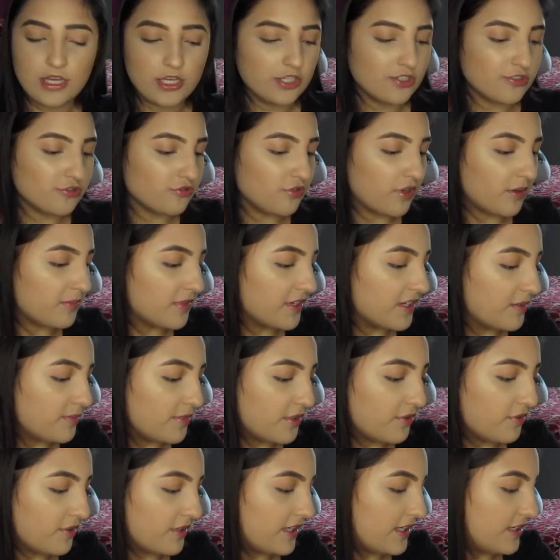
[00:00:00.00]
So I'm going to be
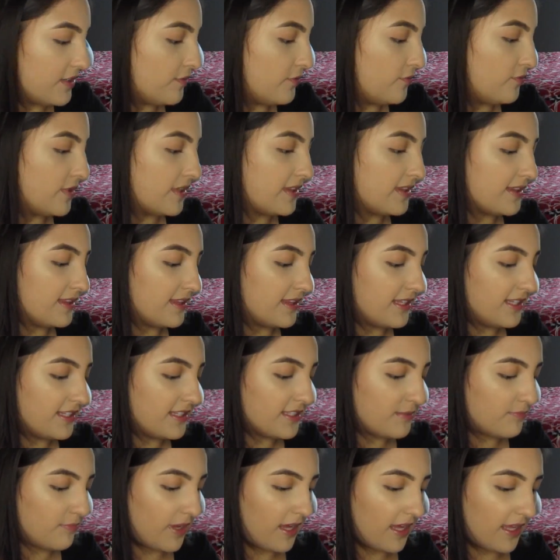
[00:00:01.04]
going in with
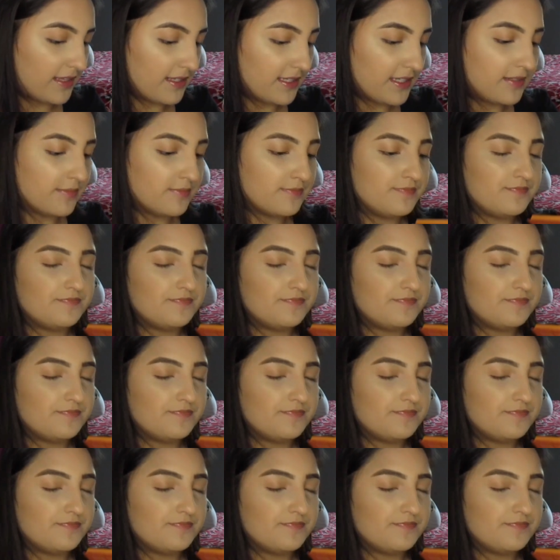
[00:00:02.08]
this palette.